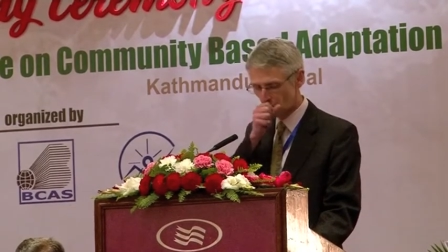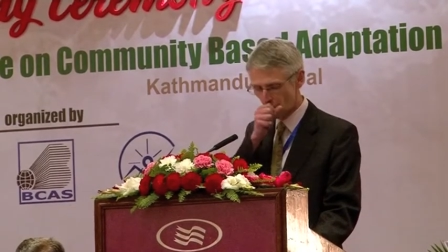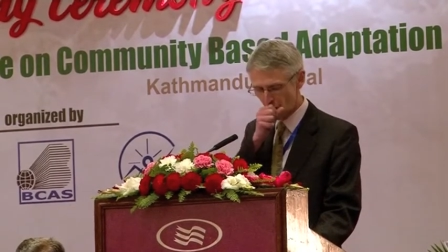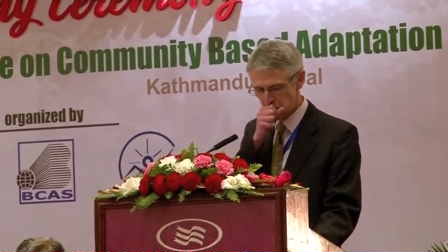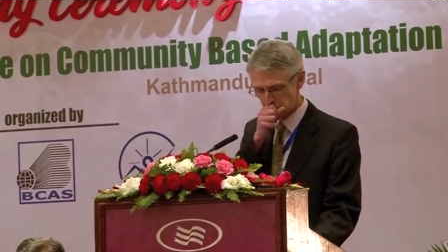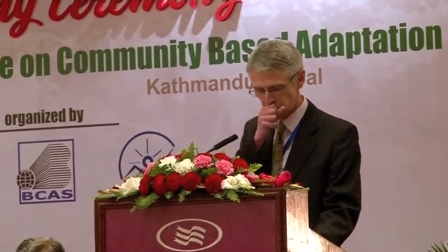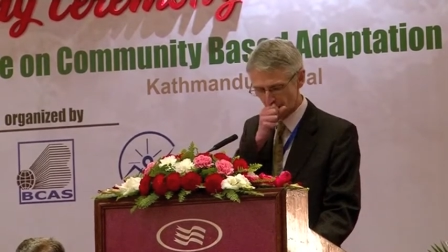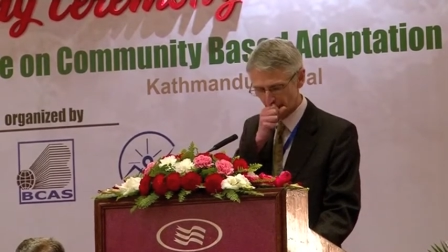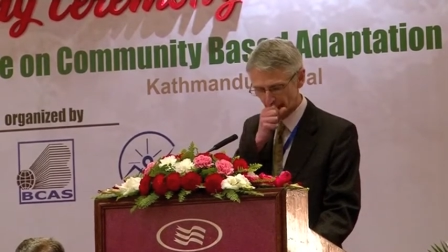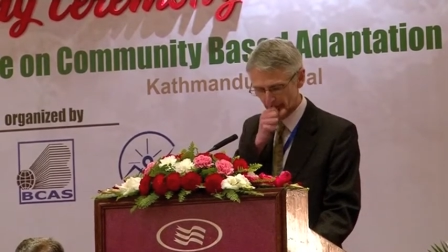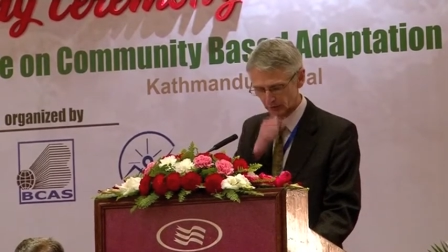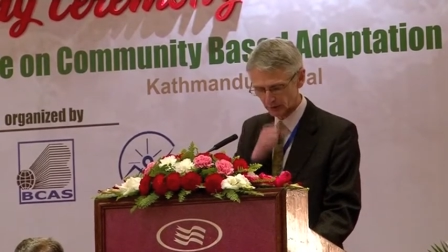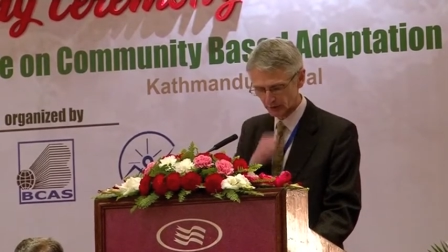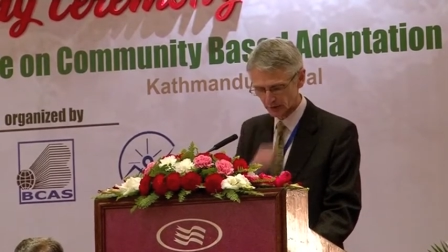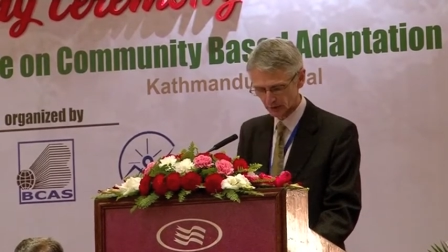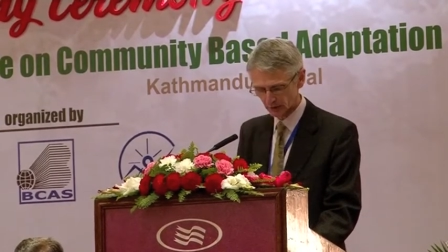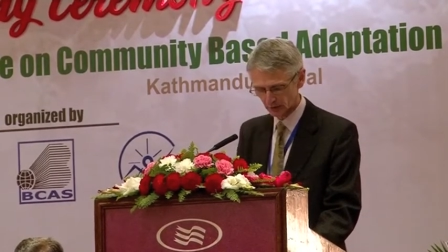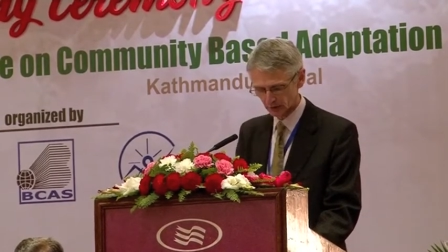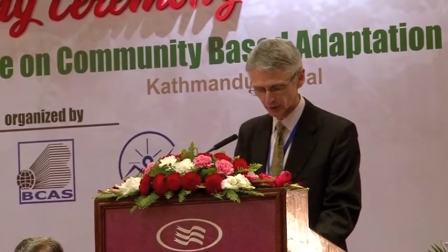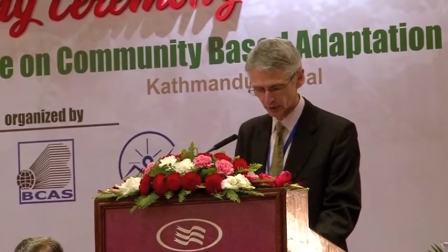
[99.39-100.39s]
as
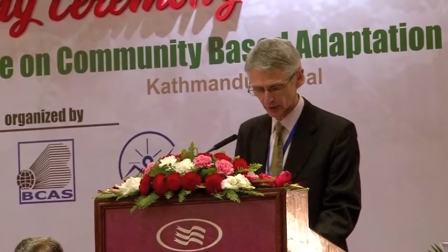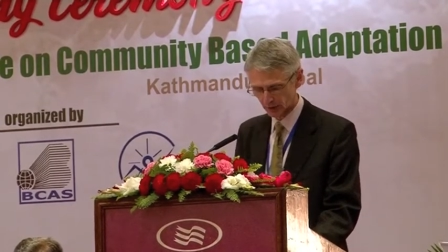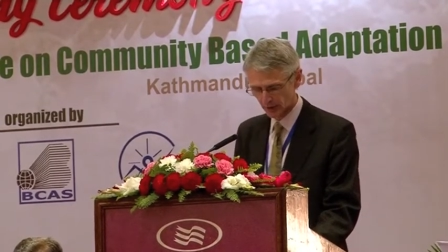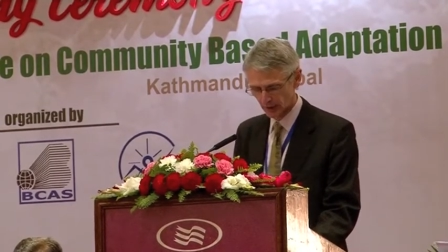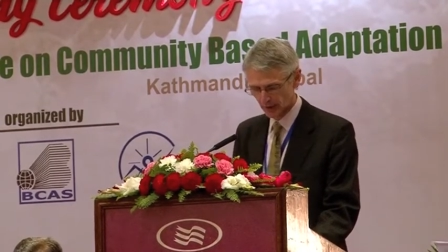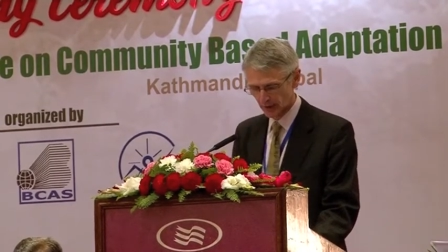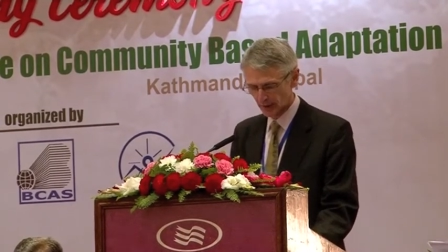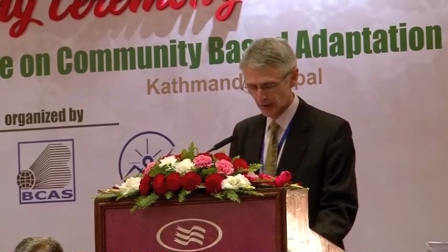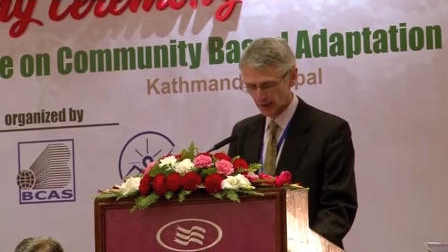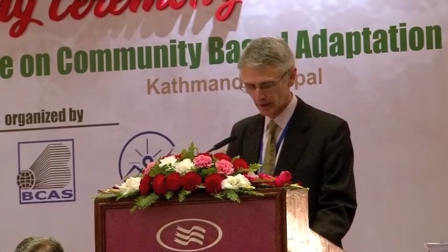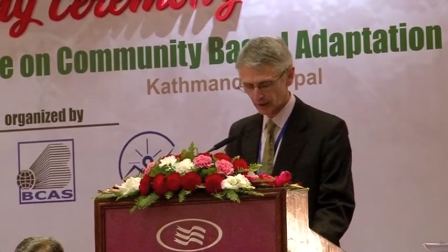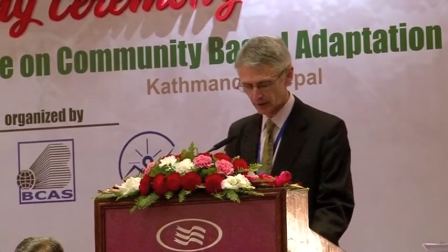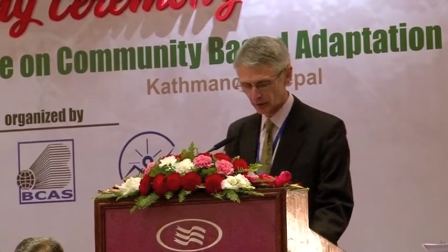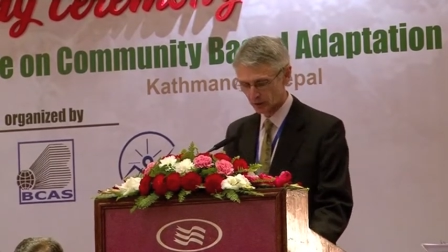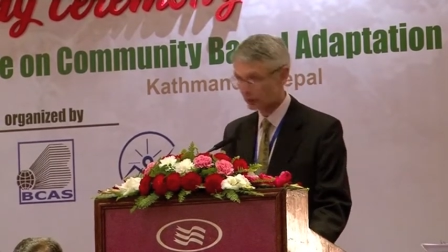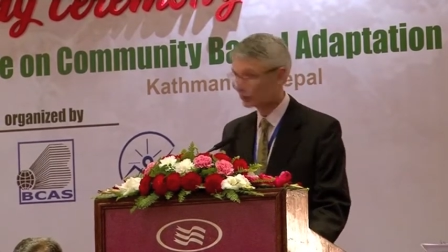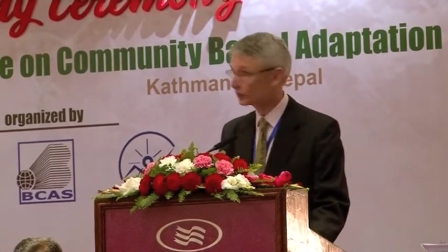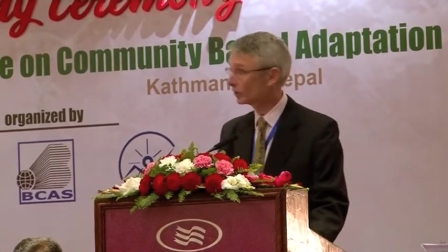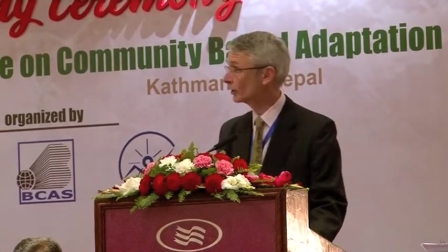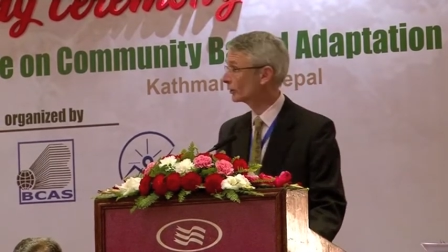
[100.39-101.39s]
agriculture,
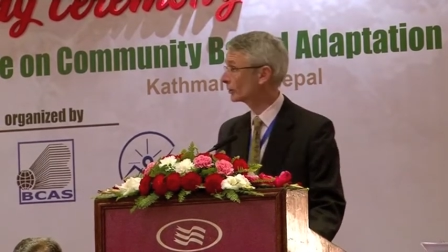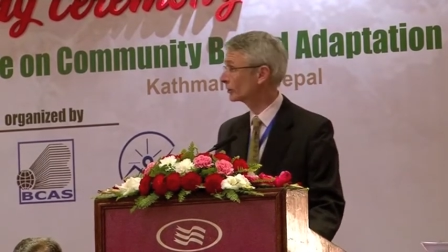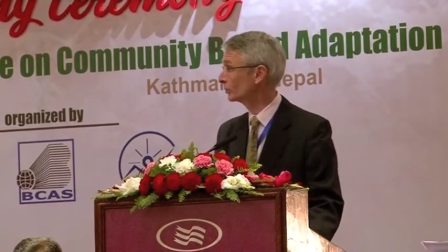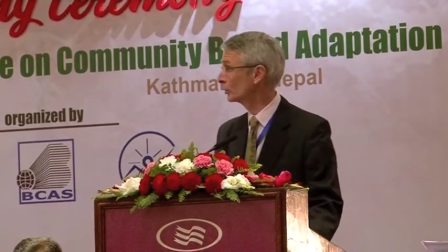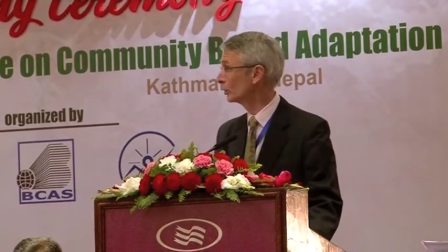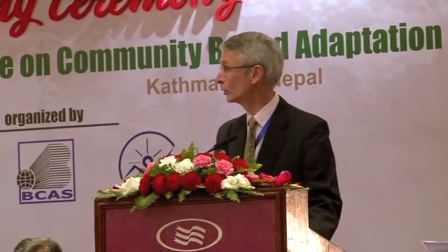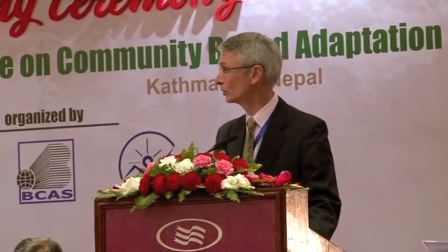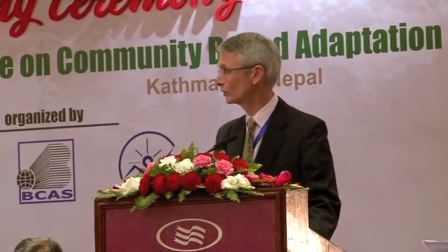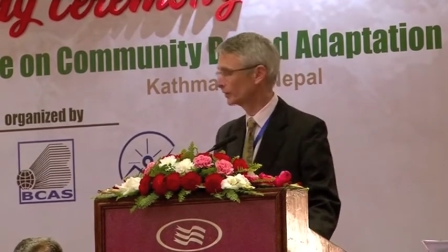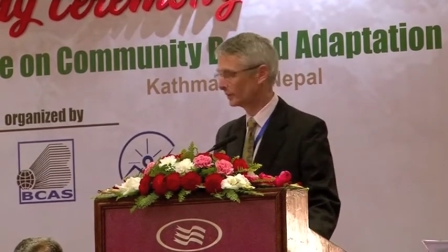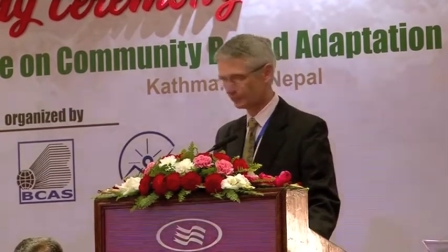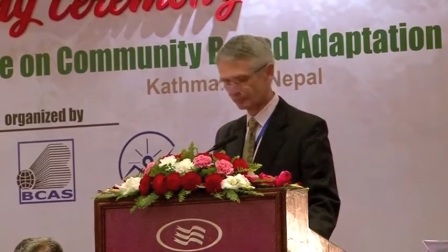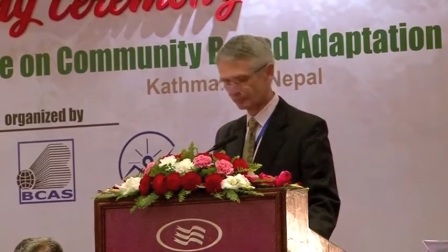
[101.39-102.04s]
energy, transport,